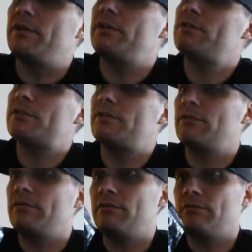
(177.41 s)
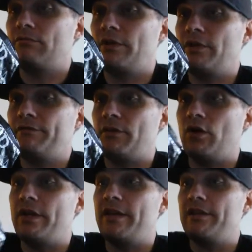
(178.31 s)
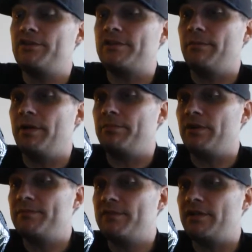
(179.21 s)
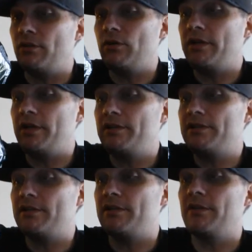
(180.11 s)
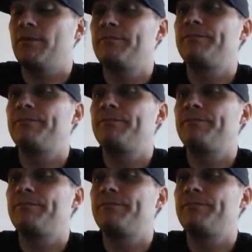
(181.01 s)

of these. Right off. Oh yeah, there's the pepper. I'm seeing. Oh yeah, that's in there.